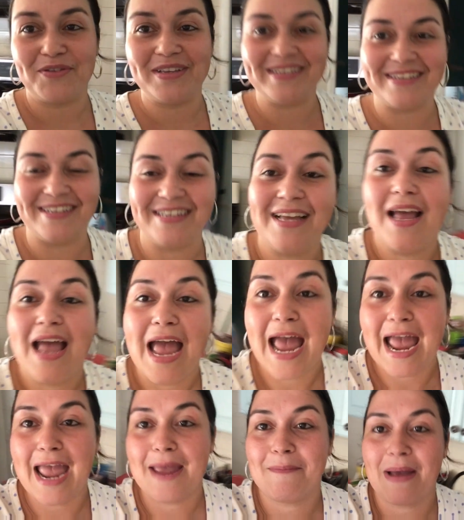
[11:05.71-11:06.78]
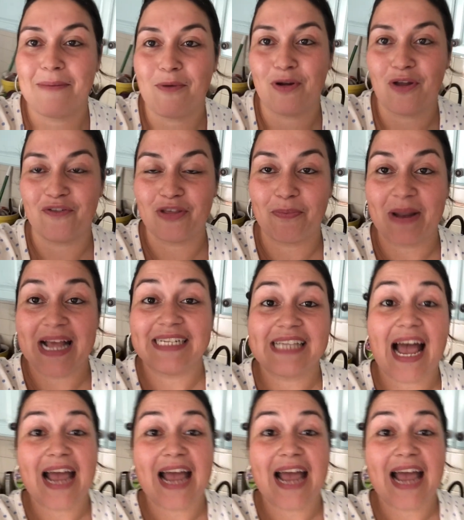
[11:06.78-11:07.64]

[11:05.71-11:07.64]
And I'm all over the place.